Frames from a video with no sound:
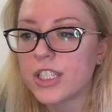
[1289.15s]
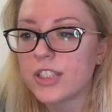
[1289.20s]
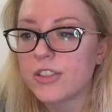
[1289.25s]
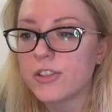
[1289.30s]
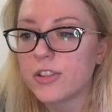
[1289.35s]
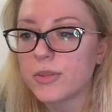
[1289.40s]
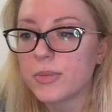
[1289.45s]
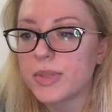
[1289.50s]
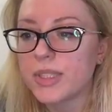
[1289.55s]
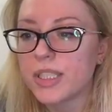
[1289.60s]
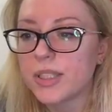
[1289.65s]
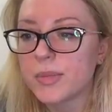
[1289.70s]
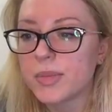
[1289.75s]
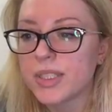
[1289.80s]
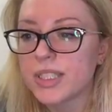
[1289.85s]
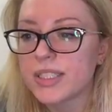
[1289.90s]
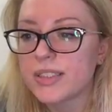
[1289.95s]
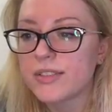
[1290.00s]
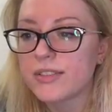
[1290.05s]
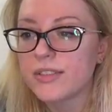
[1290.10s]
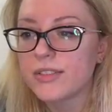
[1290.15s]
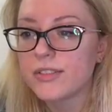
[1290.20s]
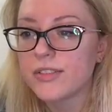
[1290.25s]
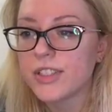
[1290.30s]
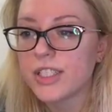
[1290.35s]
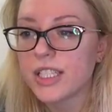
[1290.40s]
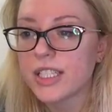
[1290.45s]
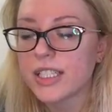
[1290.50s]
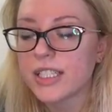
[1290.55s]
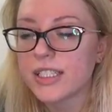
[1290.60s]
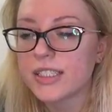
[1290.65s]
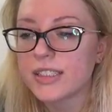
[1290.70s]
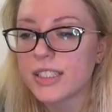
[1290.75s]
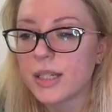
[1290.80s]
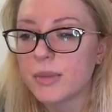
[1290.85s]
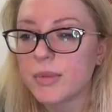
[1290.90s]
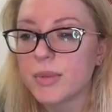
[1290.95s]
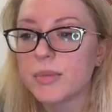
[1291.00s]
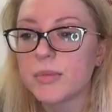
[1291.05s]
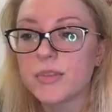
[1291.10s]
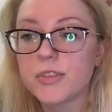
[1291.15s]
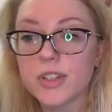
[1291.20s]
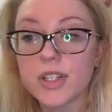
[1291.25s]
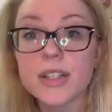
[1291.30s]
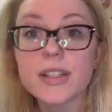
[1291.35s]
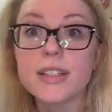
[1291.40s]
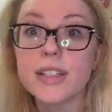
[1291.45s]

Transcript: and or be in a place, and I feel like it has happened before.